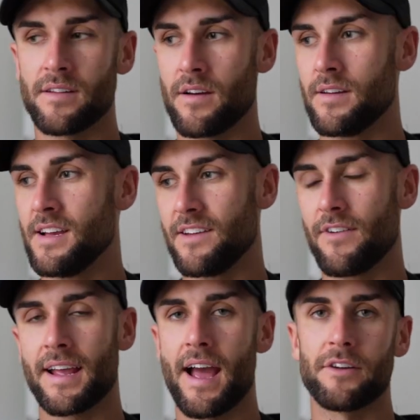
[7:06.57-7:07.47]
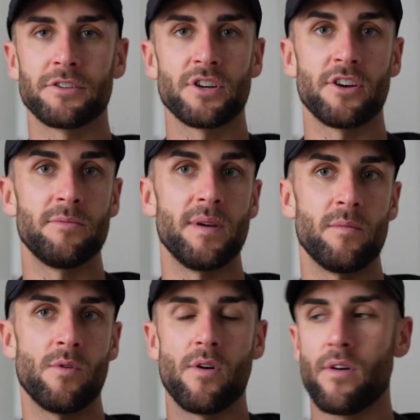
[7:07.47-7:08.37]
So if I can, I'll show you a
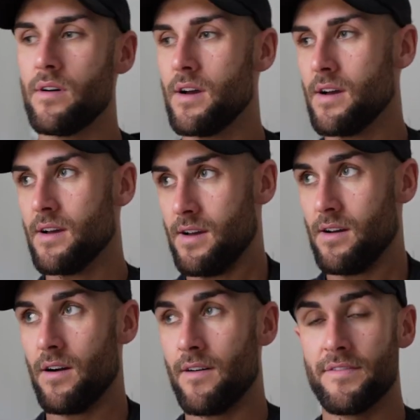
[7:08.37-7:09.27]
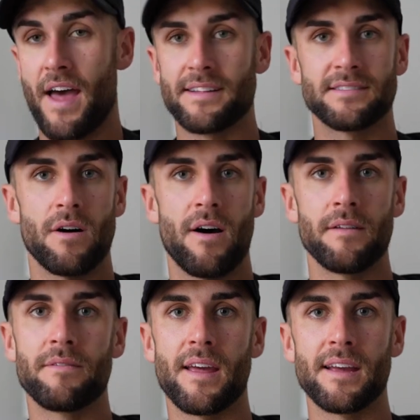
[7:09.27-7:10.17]
bit more of that side
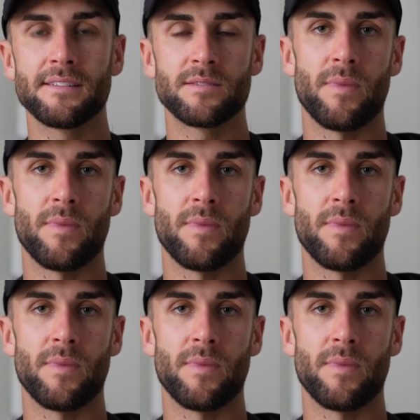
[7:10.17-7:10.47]
of things.